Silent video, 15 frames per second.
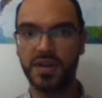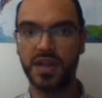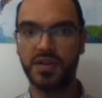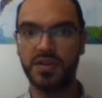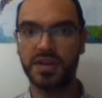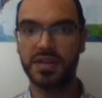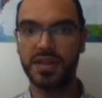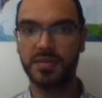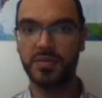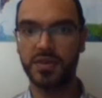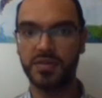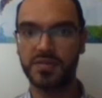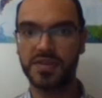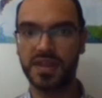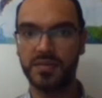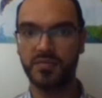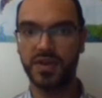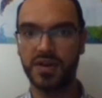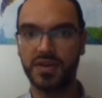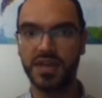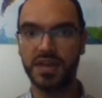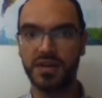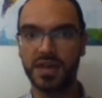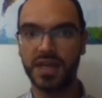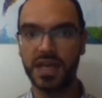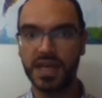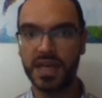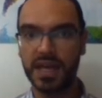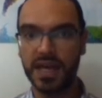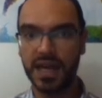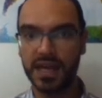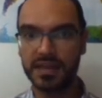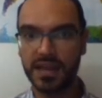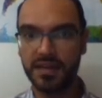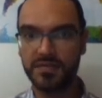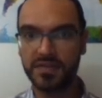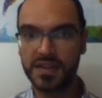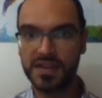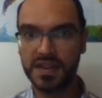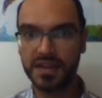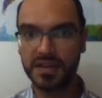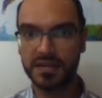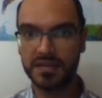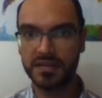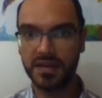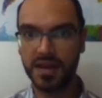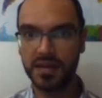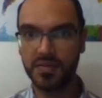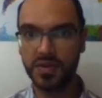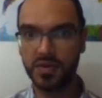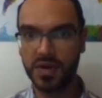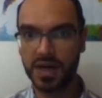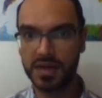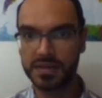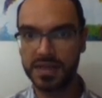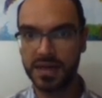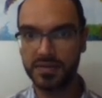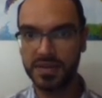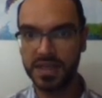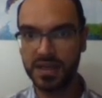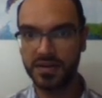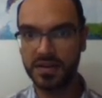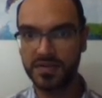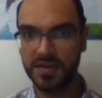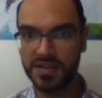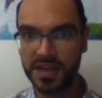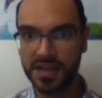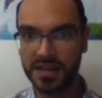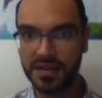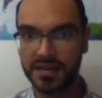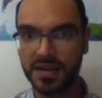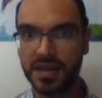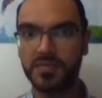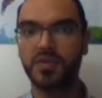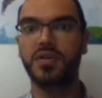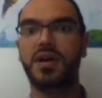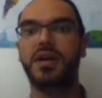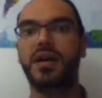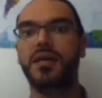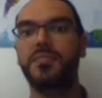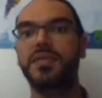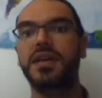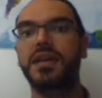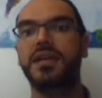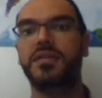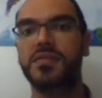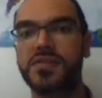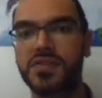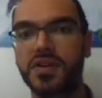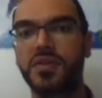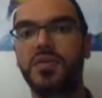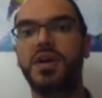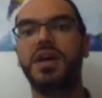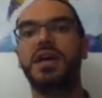here and W somewhere here. And every second time you are down here, every second time you are up here. So